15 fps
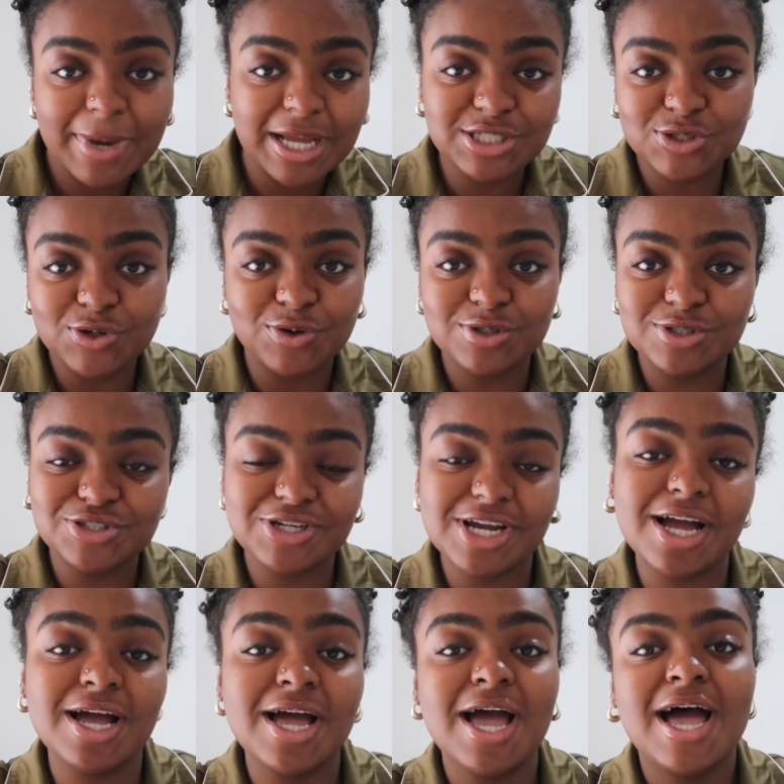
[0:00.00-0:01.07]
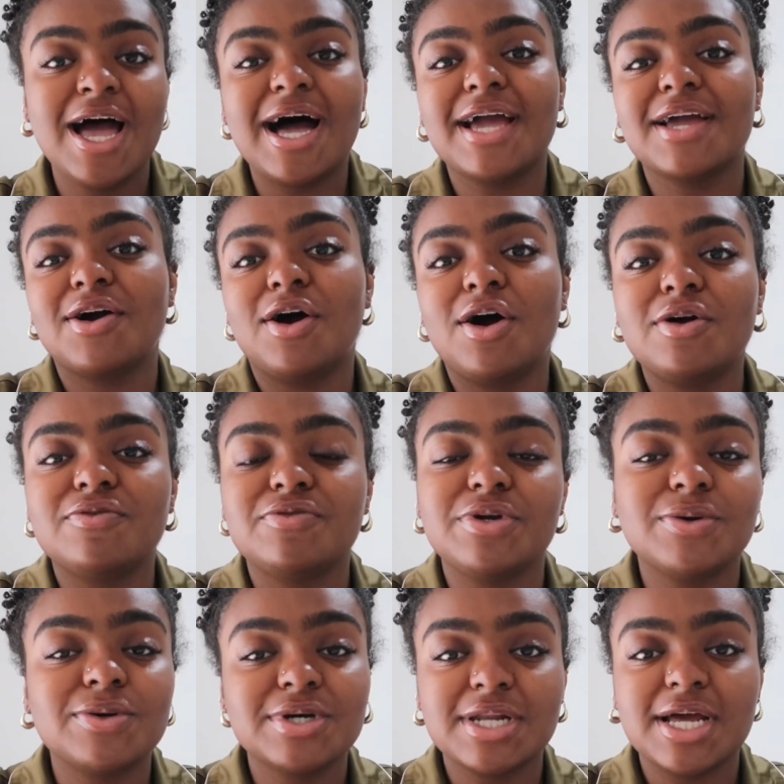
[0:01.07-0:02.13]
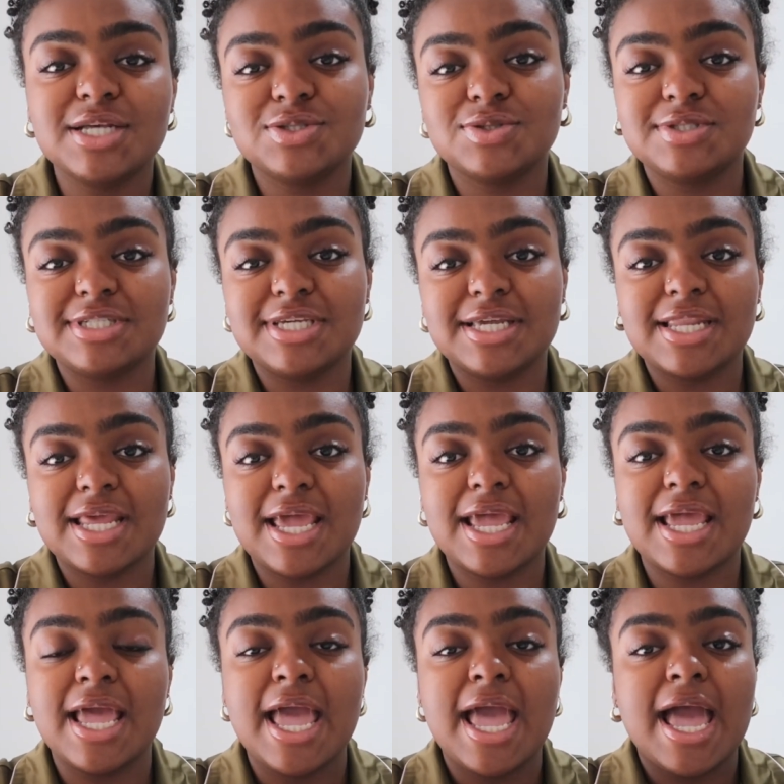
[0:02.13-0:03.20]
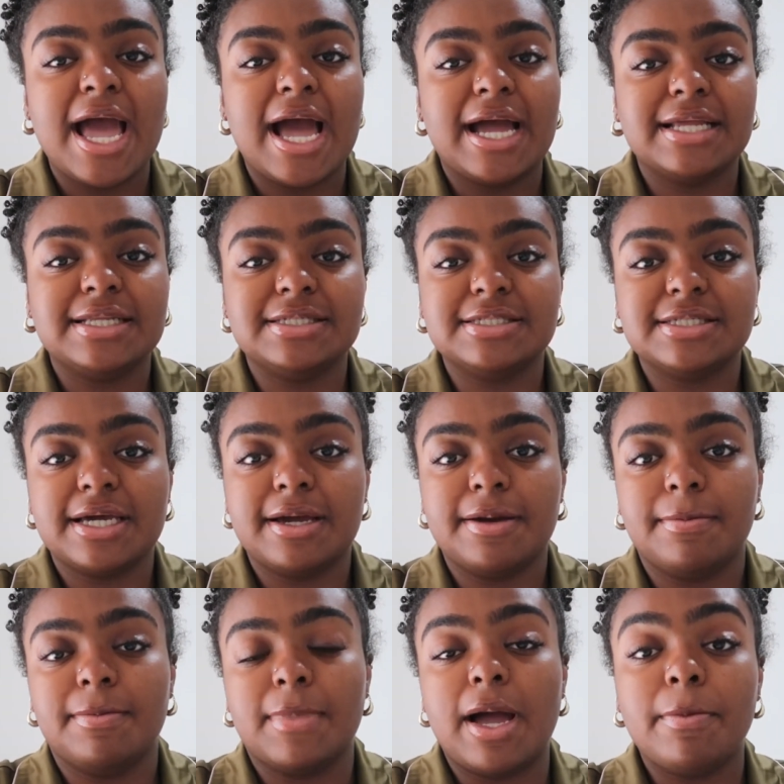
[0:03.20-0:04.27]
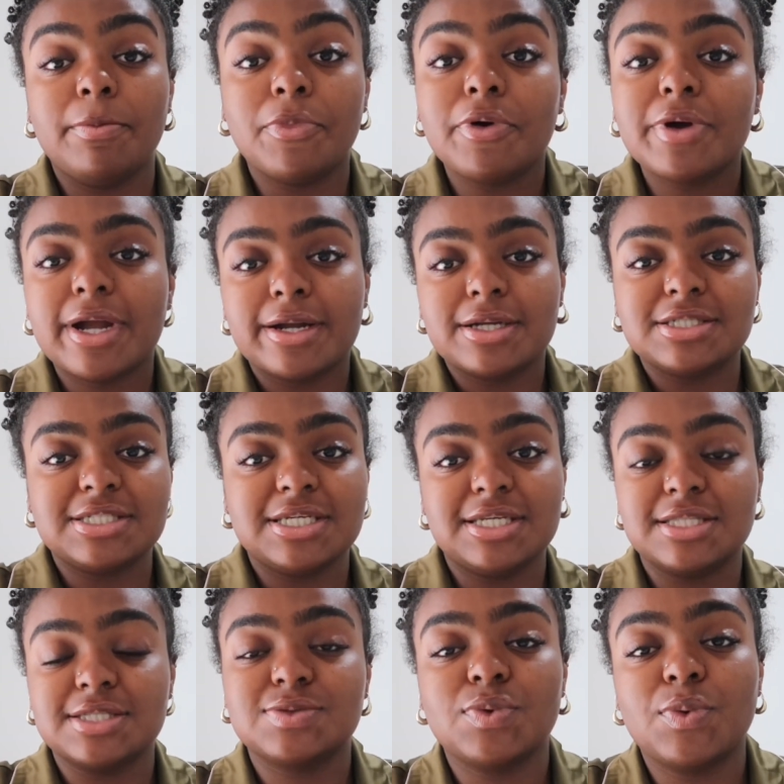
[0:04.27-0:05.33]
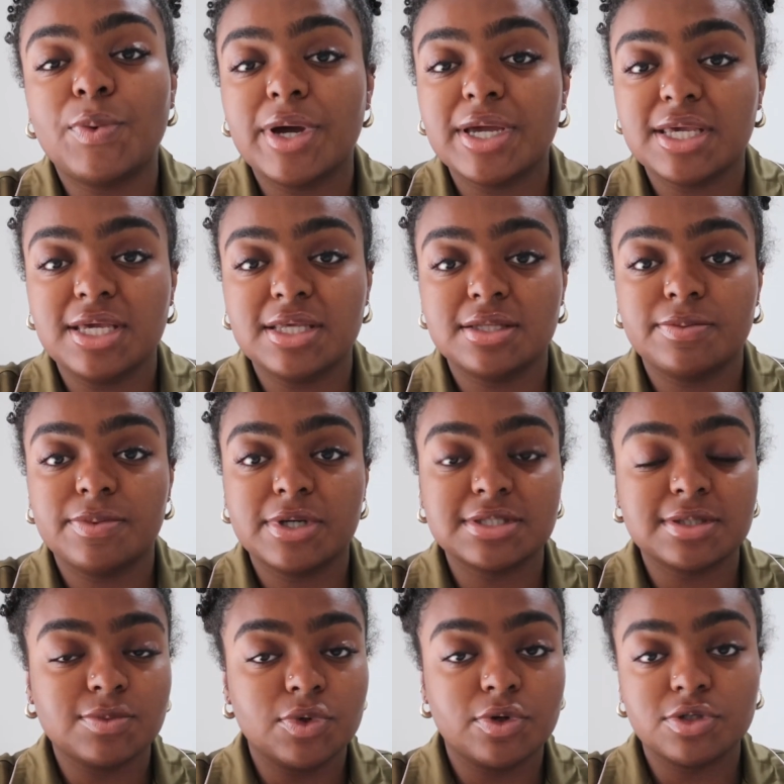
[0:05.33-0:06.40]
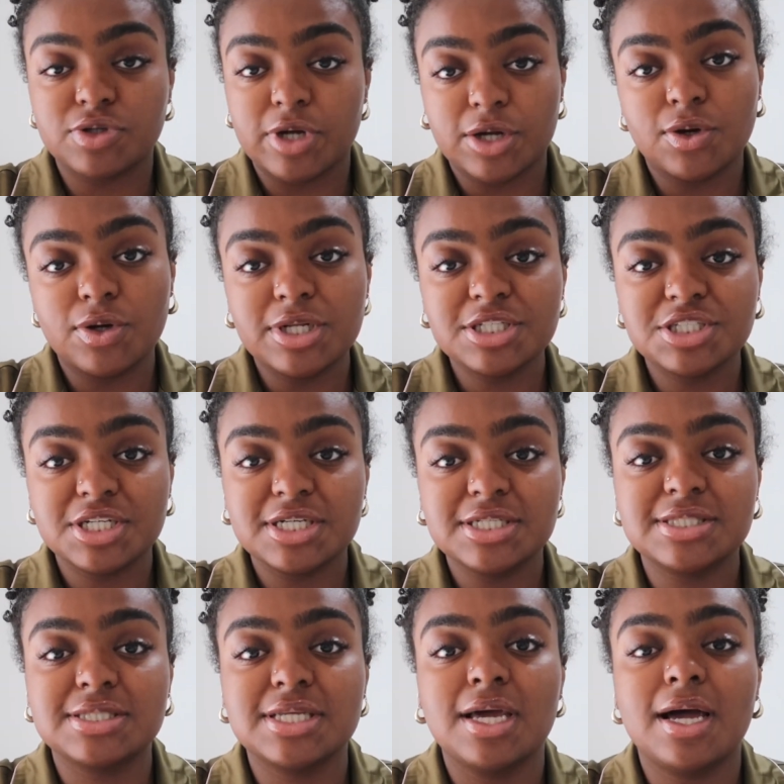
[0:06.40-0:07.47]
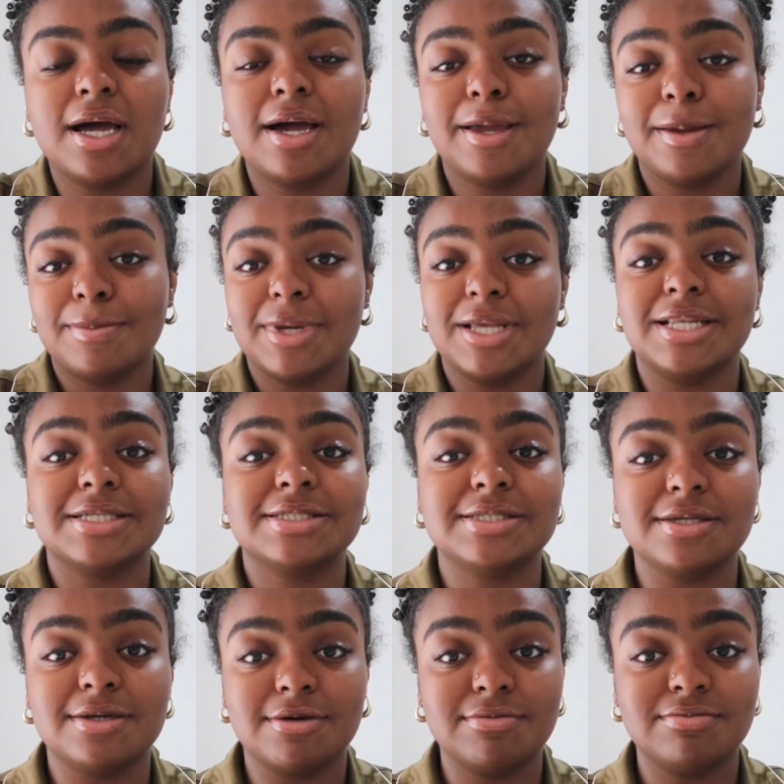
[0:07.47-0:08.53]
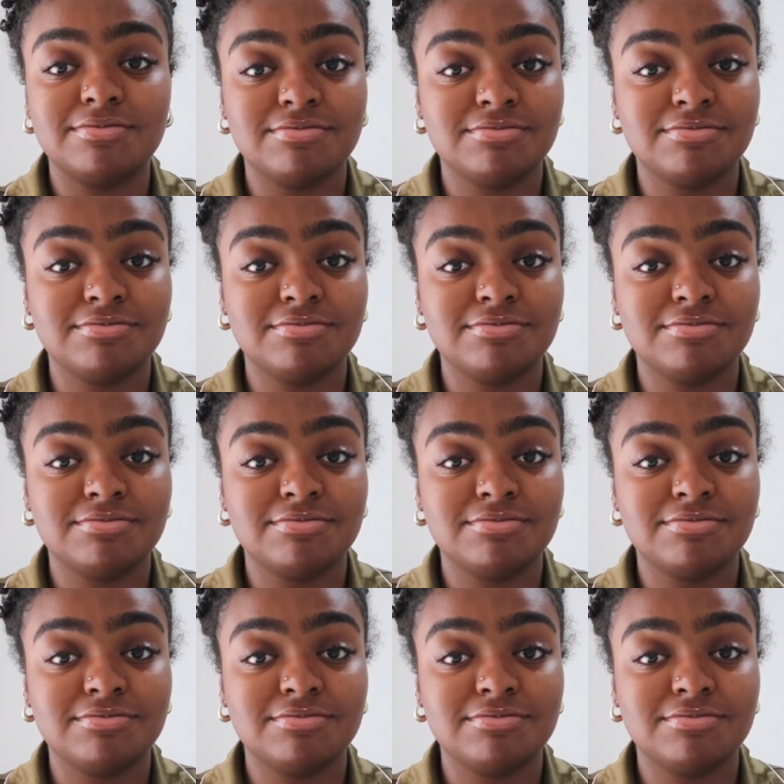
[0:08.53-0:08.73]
mitochondria. I can't reorganize your DNA, and I'm not guaranteeing this will work either because I'm not a trichologist. I'm Alicia.